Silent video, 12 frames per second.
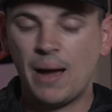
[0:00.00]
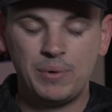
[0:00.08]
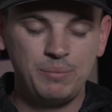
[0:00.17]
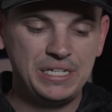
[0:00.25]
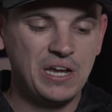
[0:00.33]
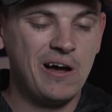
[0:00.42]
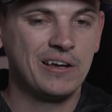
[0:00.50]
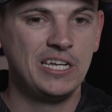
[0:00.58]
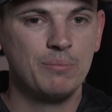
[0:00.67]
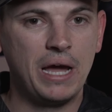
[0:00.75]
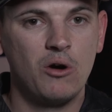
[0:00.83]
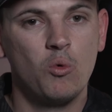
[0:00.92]
I'm going to be
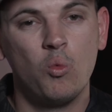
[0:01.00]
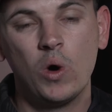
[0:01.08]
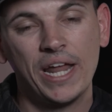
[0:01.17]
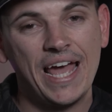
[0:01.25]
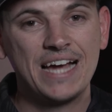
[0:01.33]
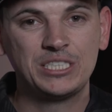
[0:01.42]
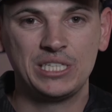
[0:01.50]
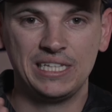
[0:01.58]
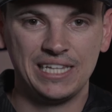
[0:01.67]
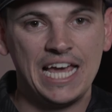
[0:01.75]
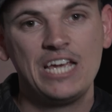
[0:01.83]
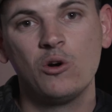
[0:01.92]
talking about what I
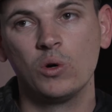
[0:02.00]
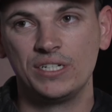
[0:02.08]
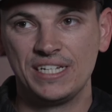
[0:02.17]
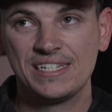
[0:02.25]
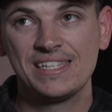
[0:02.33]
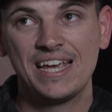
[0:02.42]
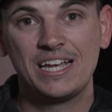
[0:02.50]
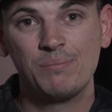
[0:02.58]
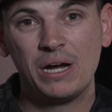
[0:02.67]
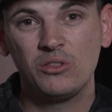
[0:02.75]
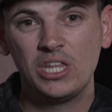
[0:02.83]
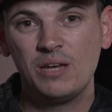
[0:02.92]
actually like or dislike
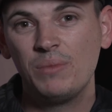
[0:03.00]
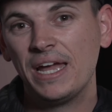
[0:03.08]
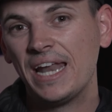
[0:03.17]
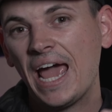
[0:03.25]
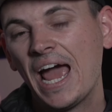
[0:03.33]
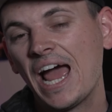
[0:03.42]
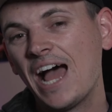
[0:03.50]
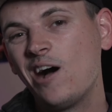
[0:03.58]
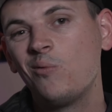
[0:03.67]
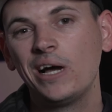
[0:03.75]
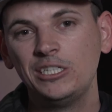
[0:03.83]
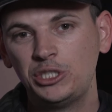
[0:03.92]
about them and
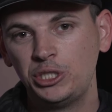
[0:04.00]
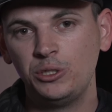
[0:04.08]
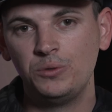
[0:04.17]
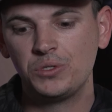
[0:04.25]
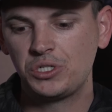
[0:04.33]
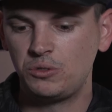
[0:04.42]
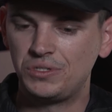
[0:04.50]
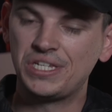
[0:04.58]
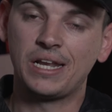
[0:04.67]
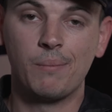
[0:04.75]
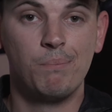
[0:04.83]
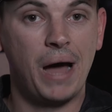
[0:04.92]
how I choose to
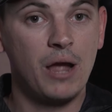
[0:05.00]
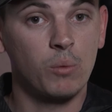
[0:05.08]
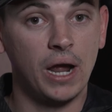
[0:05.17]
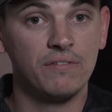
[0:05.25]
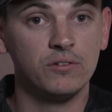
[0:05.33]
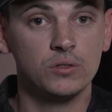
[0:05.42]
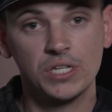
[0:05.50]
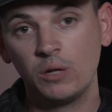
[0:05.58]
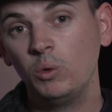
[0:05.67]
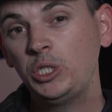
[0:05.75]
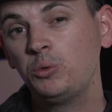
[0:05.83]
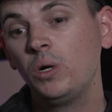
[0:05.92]
set up my rifles
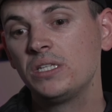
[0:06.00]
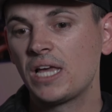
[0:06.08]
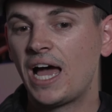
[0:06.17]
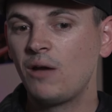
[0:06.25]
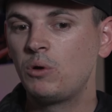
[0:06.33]
and which ones